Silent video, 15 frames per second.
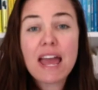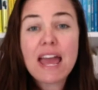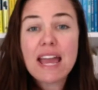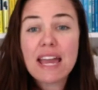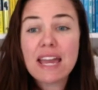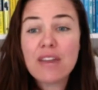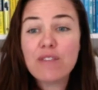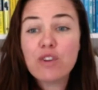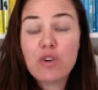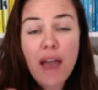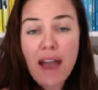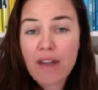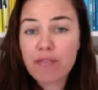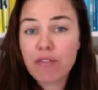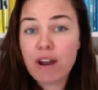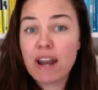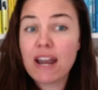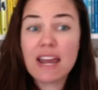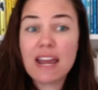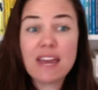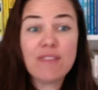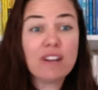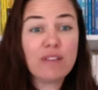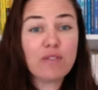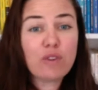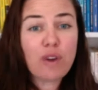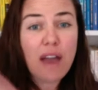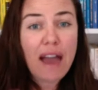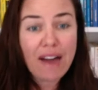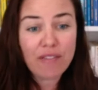if you have read it, even if you
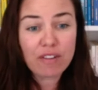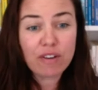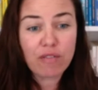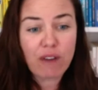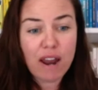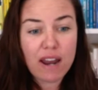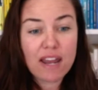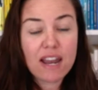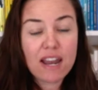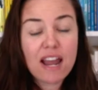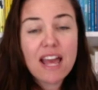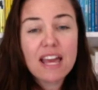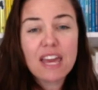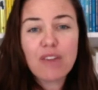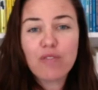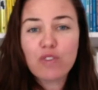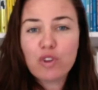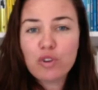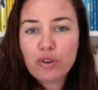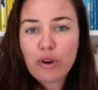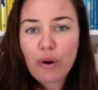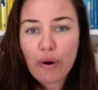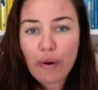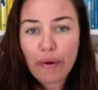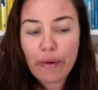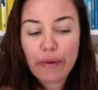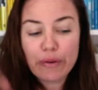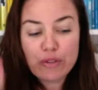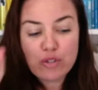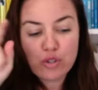haven't read it, if you
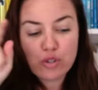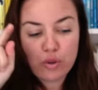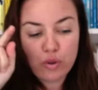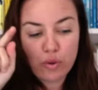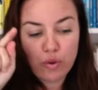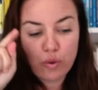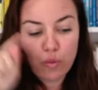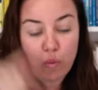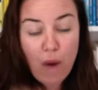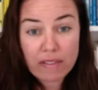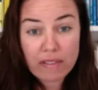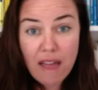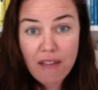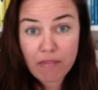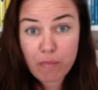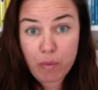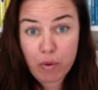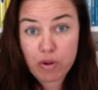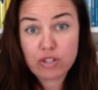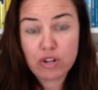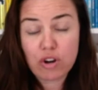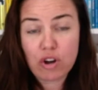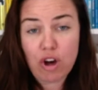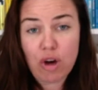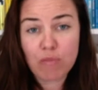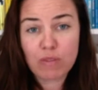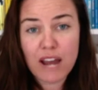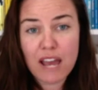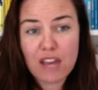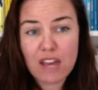go to
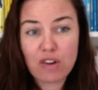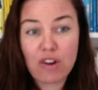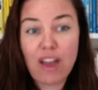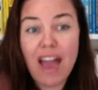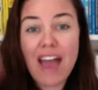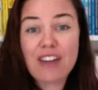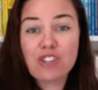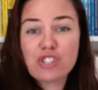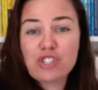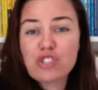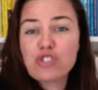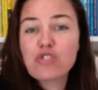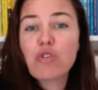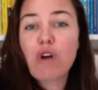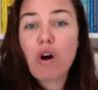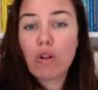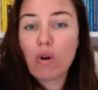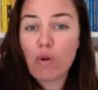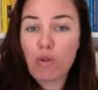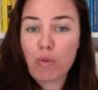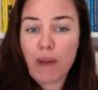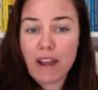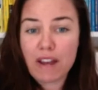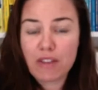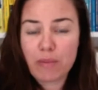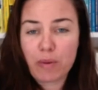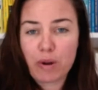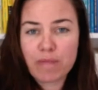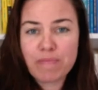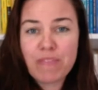onelifebook.com.au and just scroll all the way to the
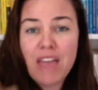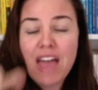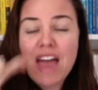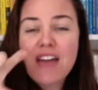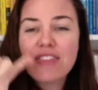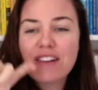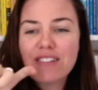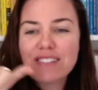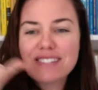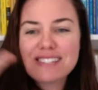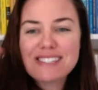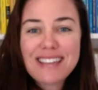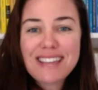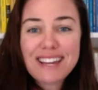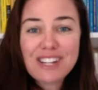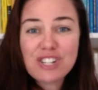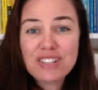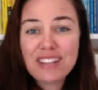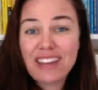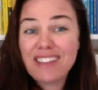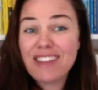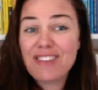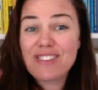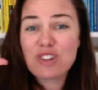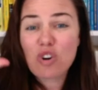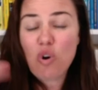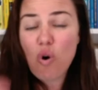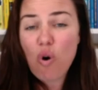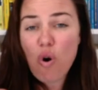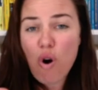bottom, there is a section there is a
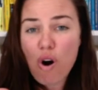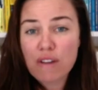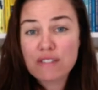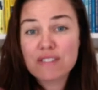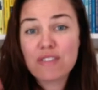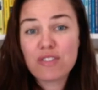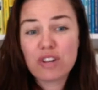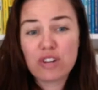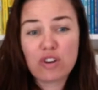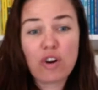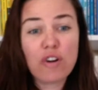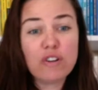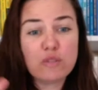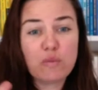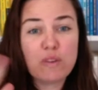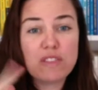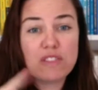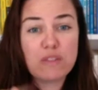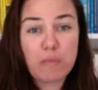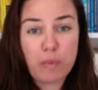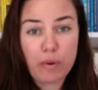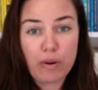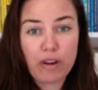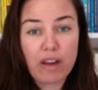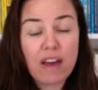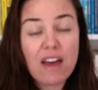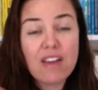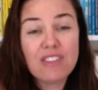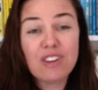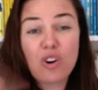course that goes with the book.
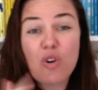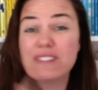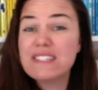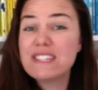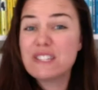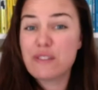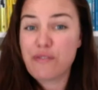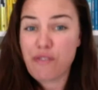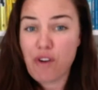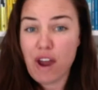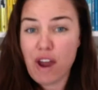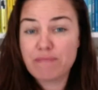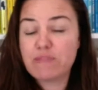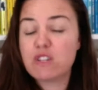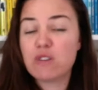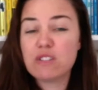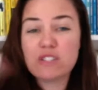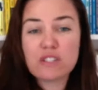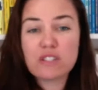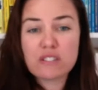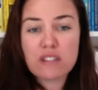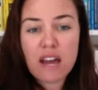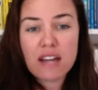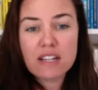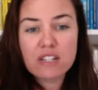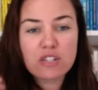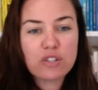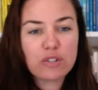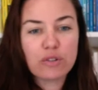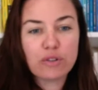The course is free. So it's designed
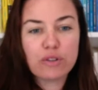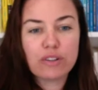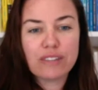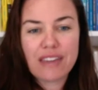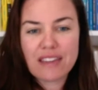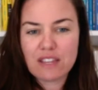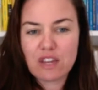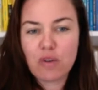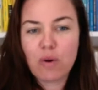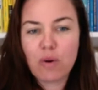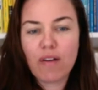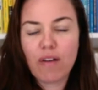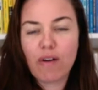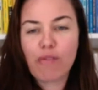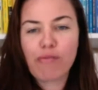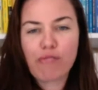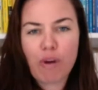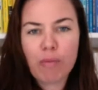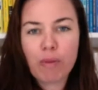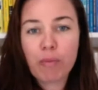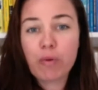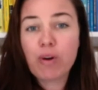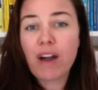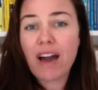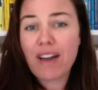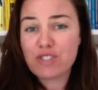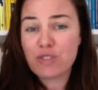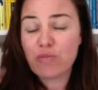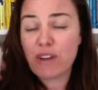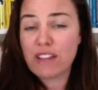to get the URL from the book.
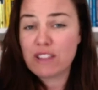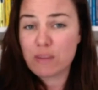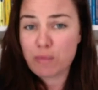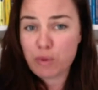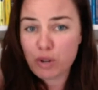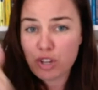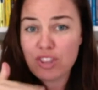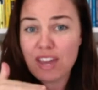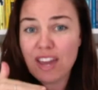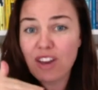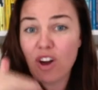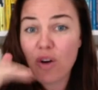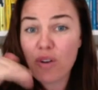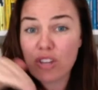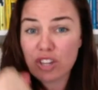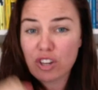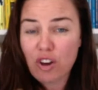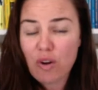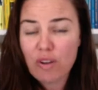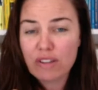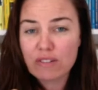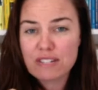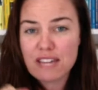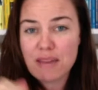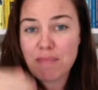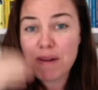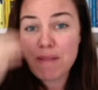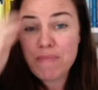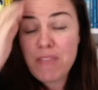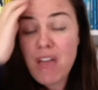After you read the book, you then go and you can go a little
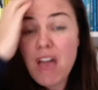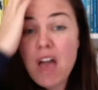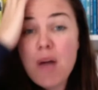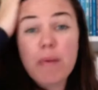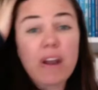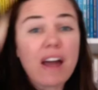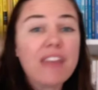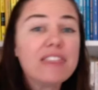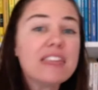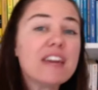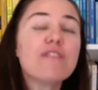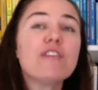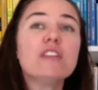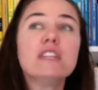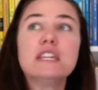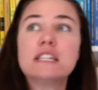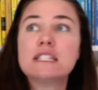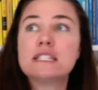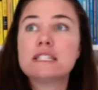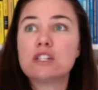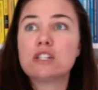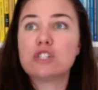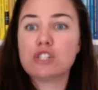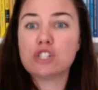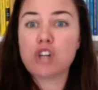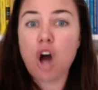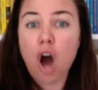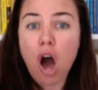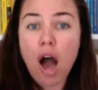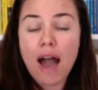deeper. But I think for this
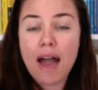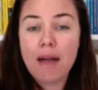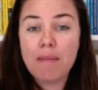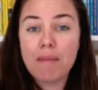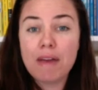time,